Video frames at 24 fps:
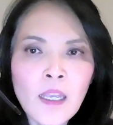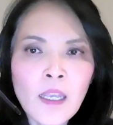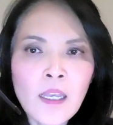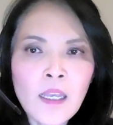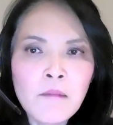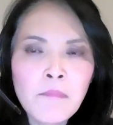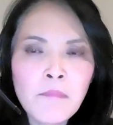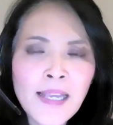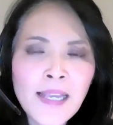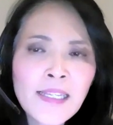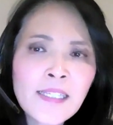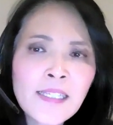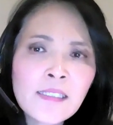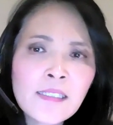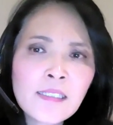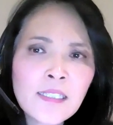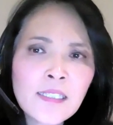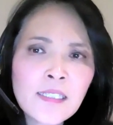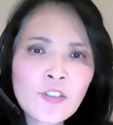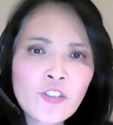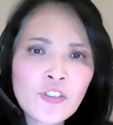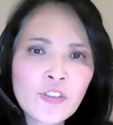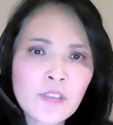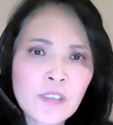My
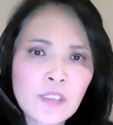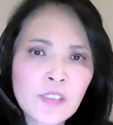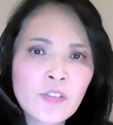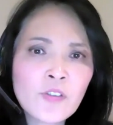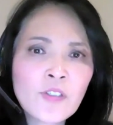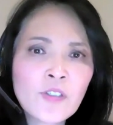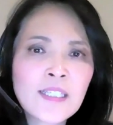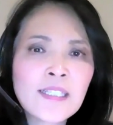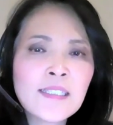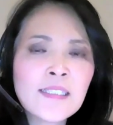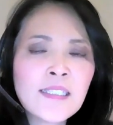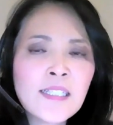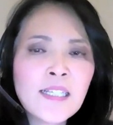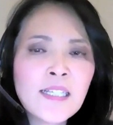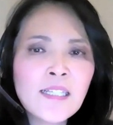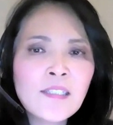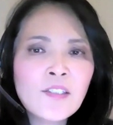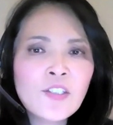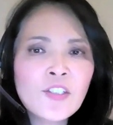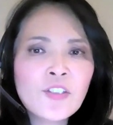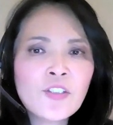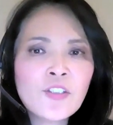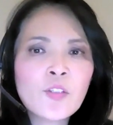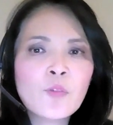constituents who continue
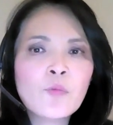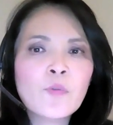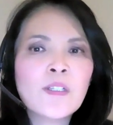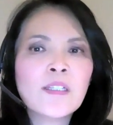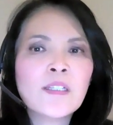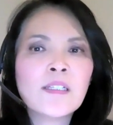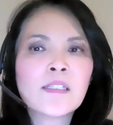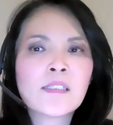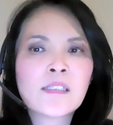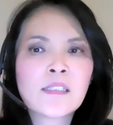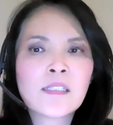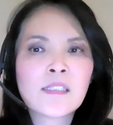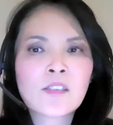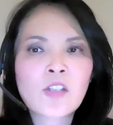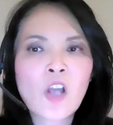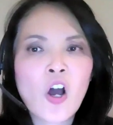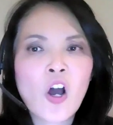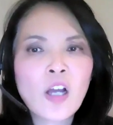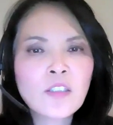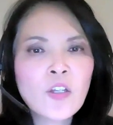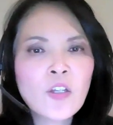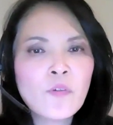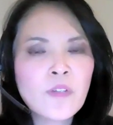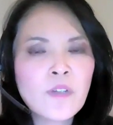to witness this
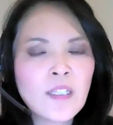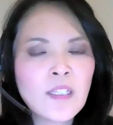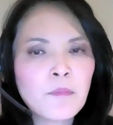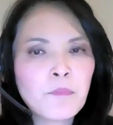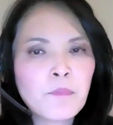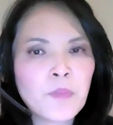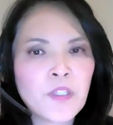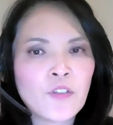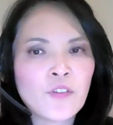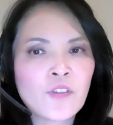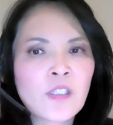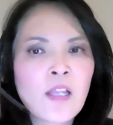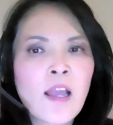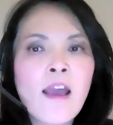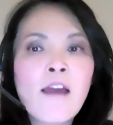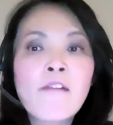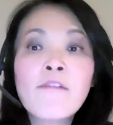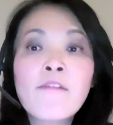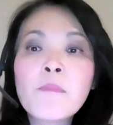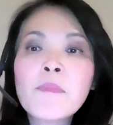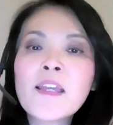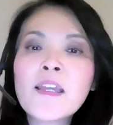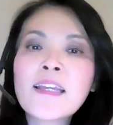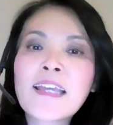ongoing abuse
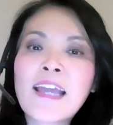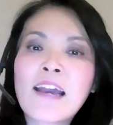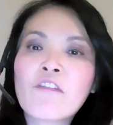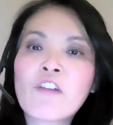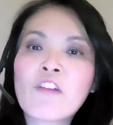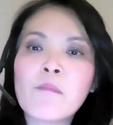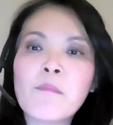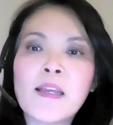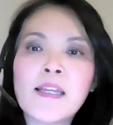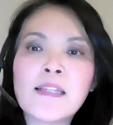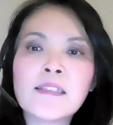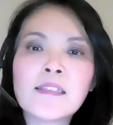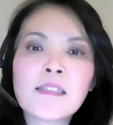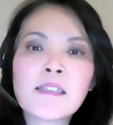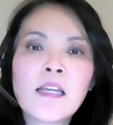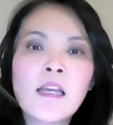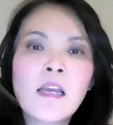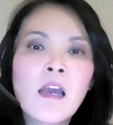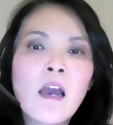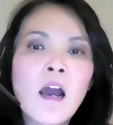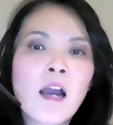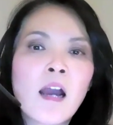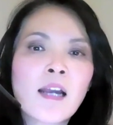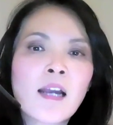from the government
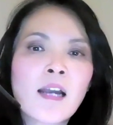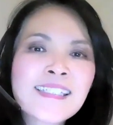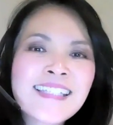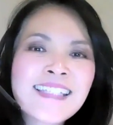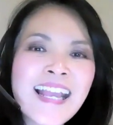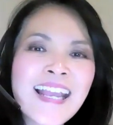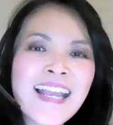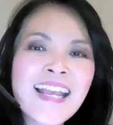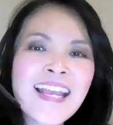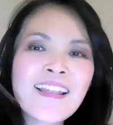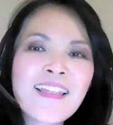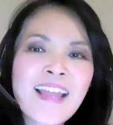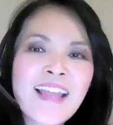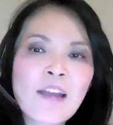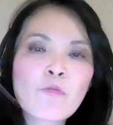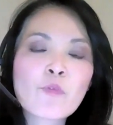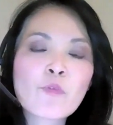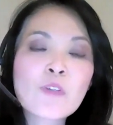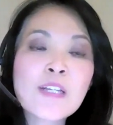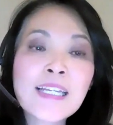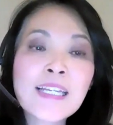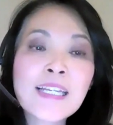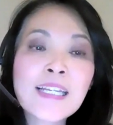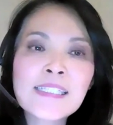are saying that
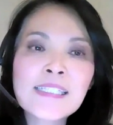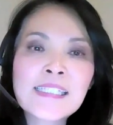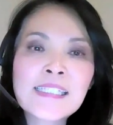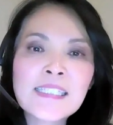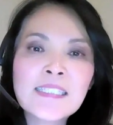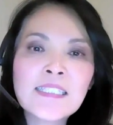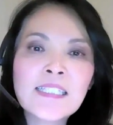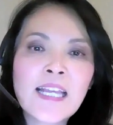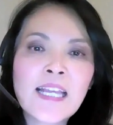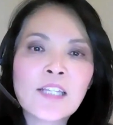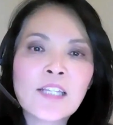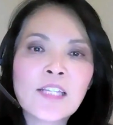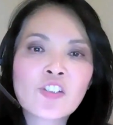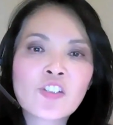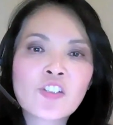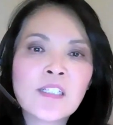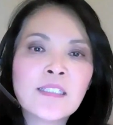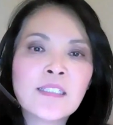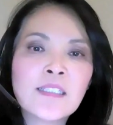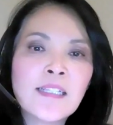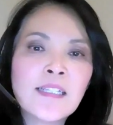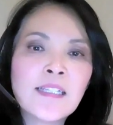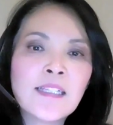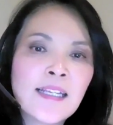
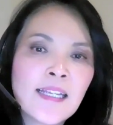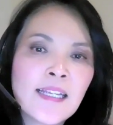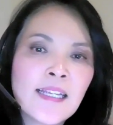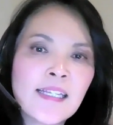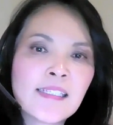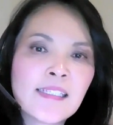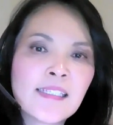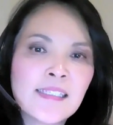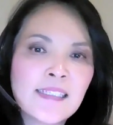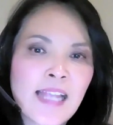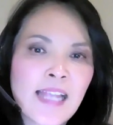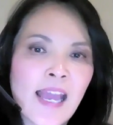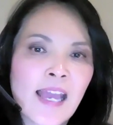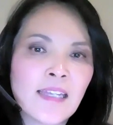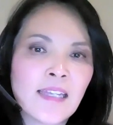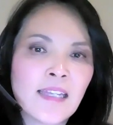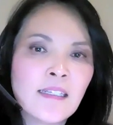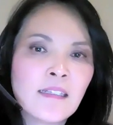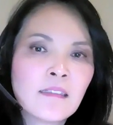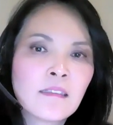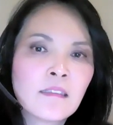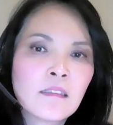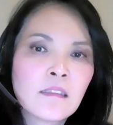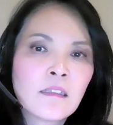reconciliation is dead.
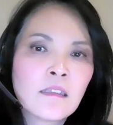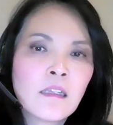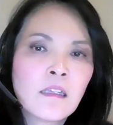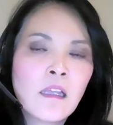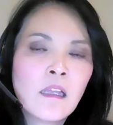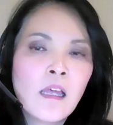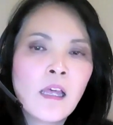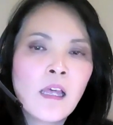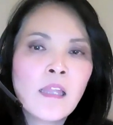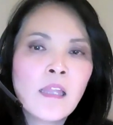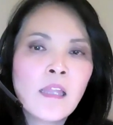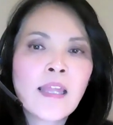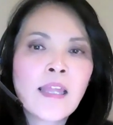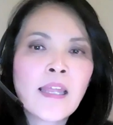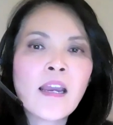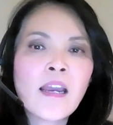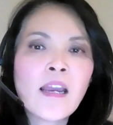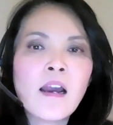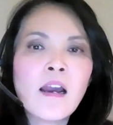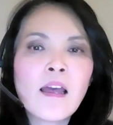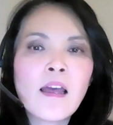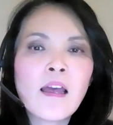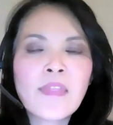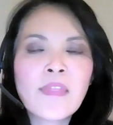They
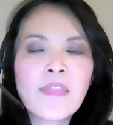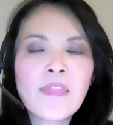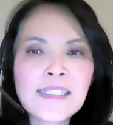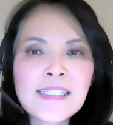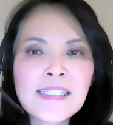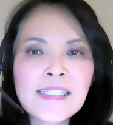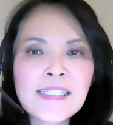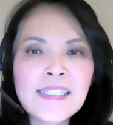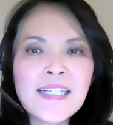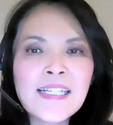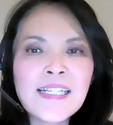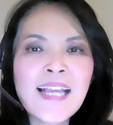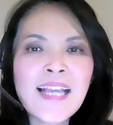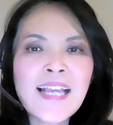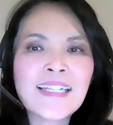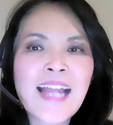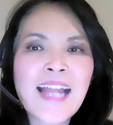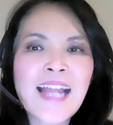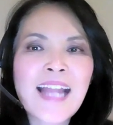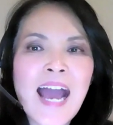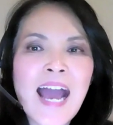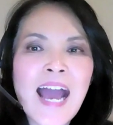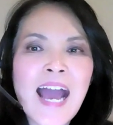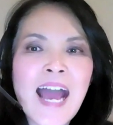see an
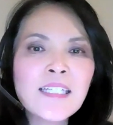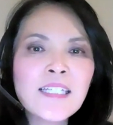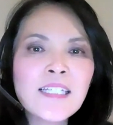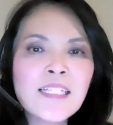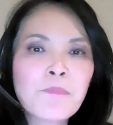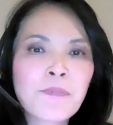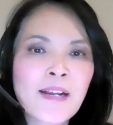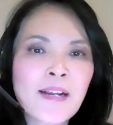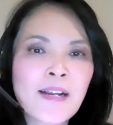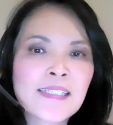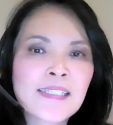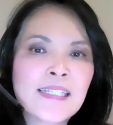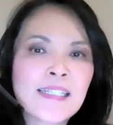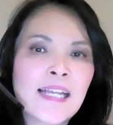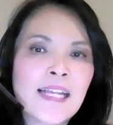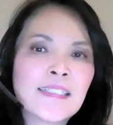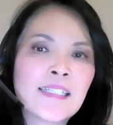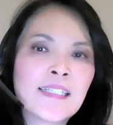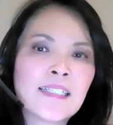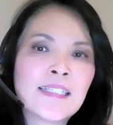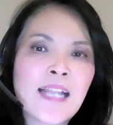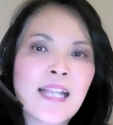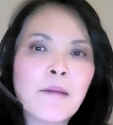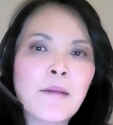
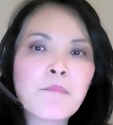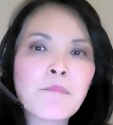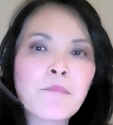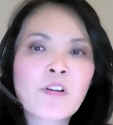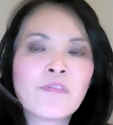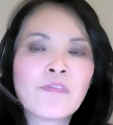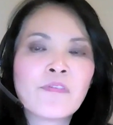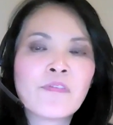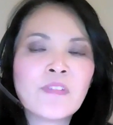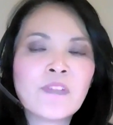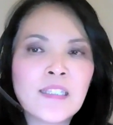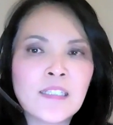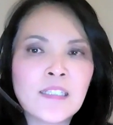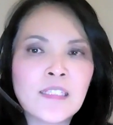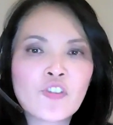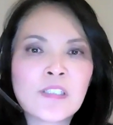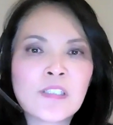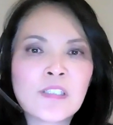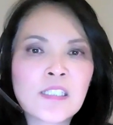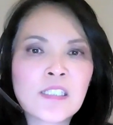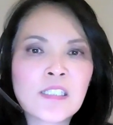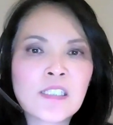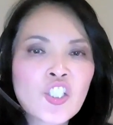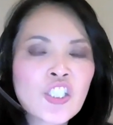unprecedented number of
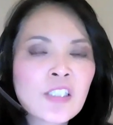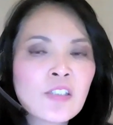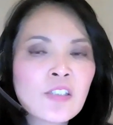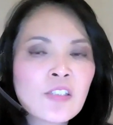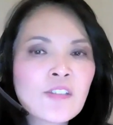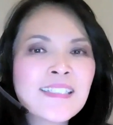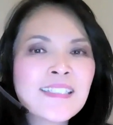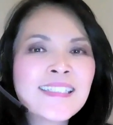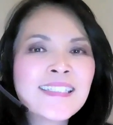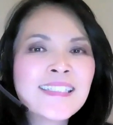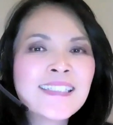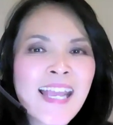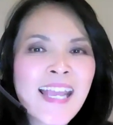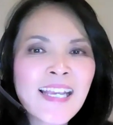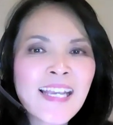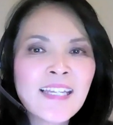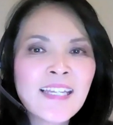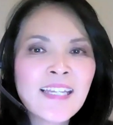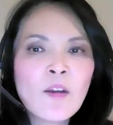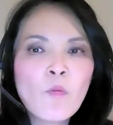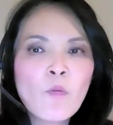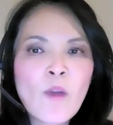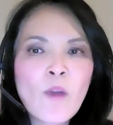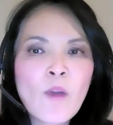Indigenous children taken
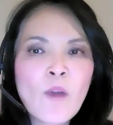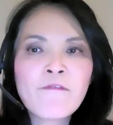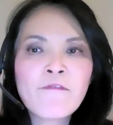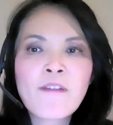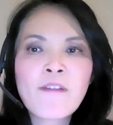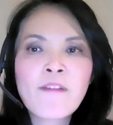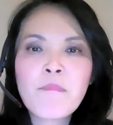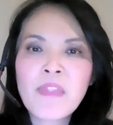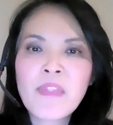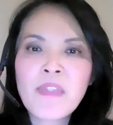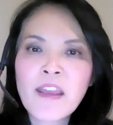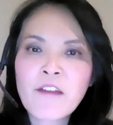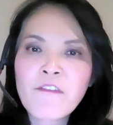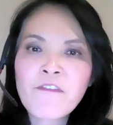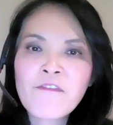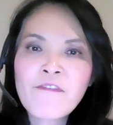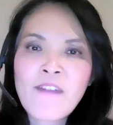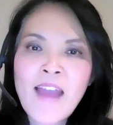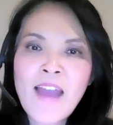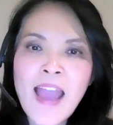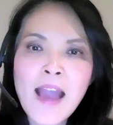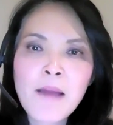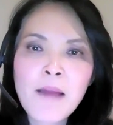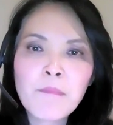away from their
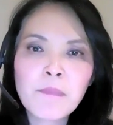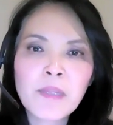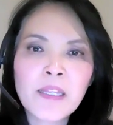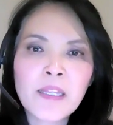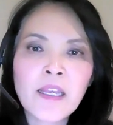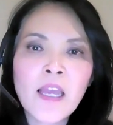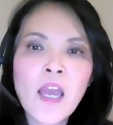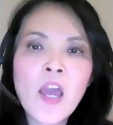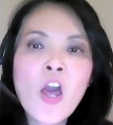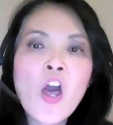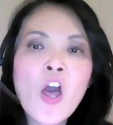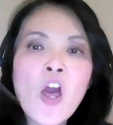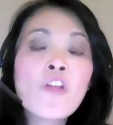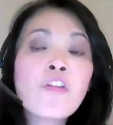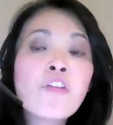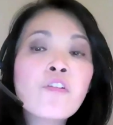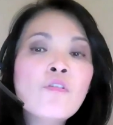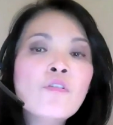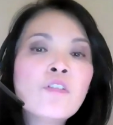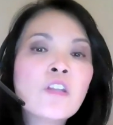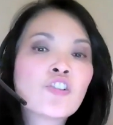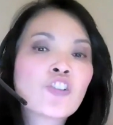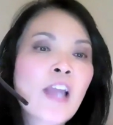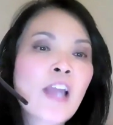family through the
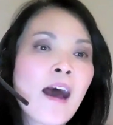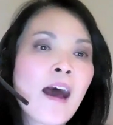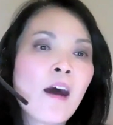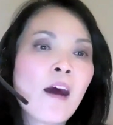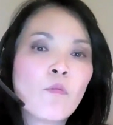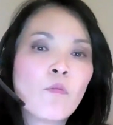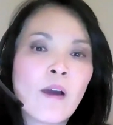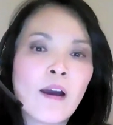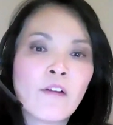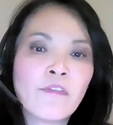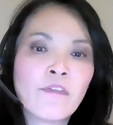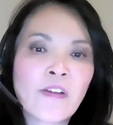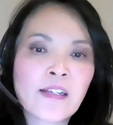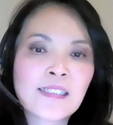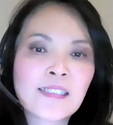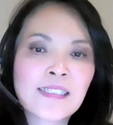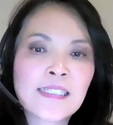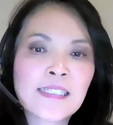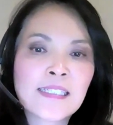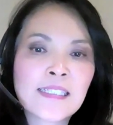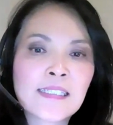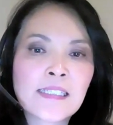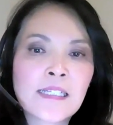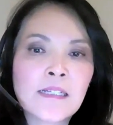child welfare
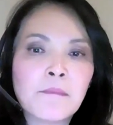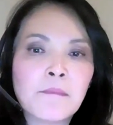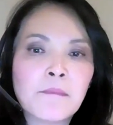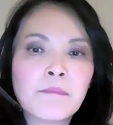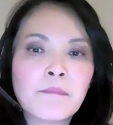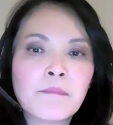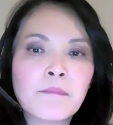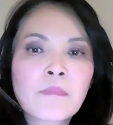system.